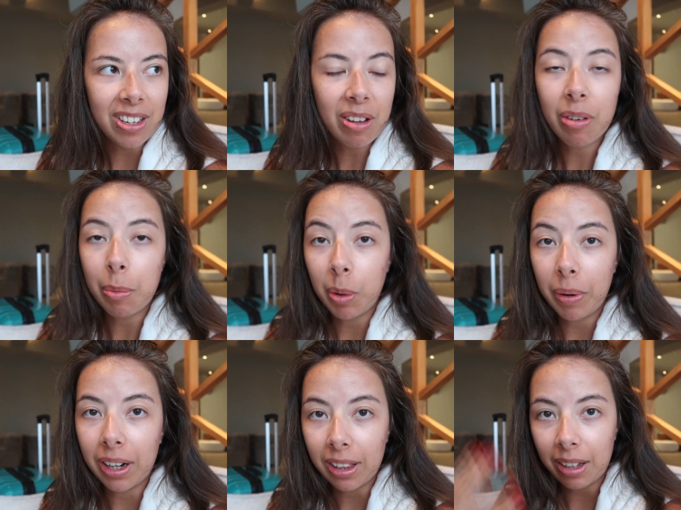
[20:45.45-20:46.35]
if I'm not
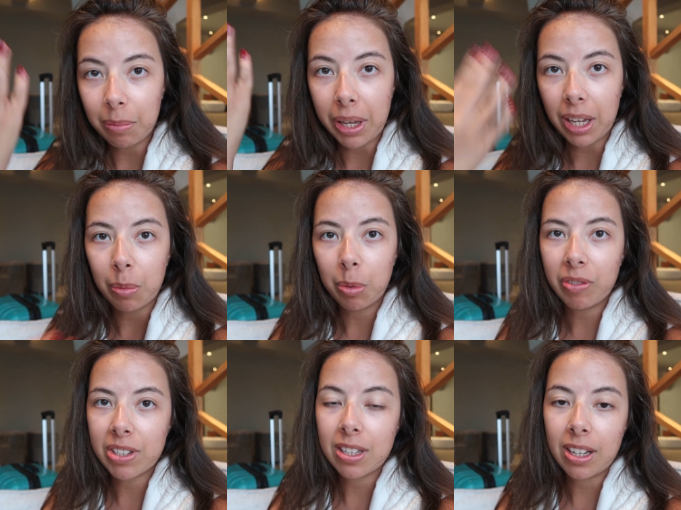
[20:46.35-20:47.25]
wearing like makeup
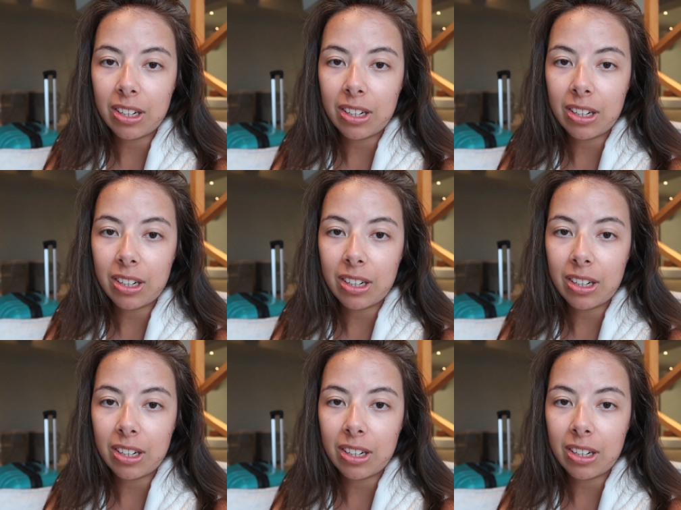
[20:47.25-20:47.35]
obviously